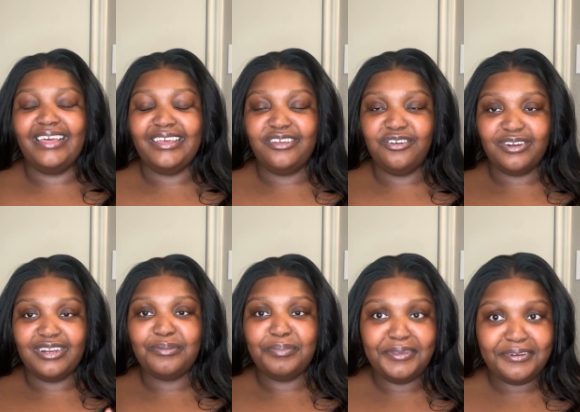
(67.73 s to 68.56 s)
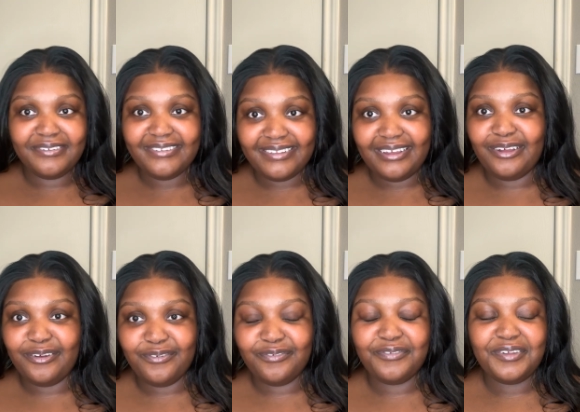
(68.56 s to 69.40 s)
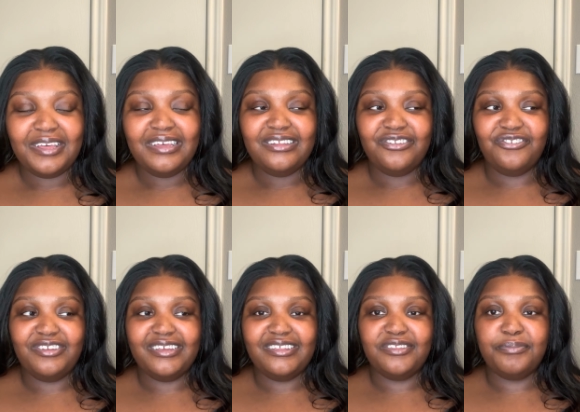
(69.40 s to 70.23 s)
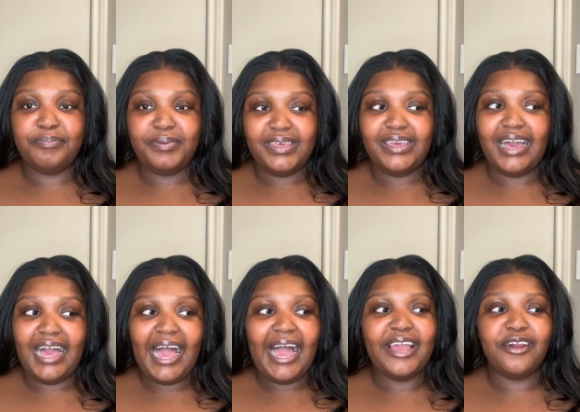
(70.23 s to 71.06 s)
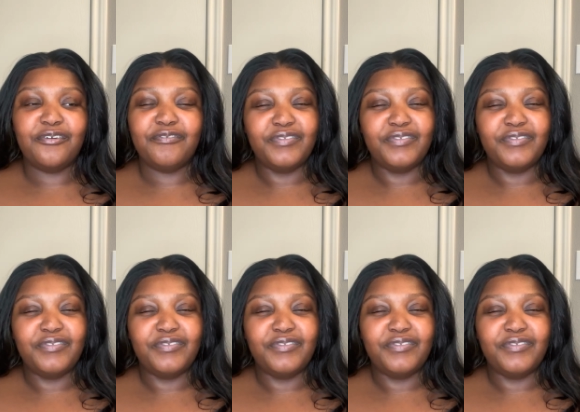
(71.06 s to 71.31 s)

Like, you're gonna be yourself, just be a higher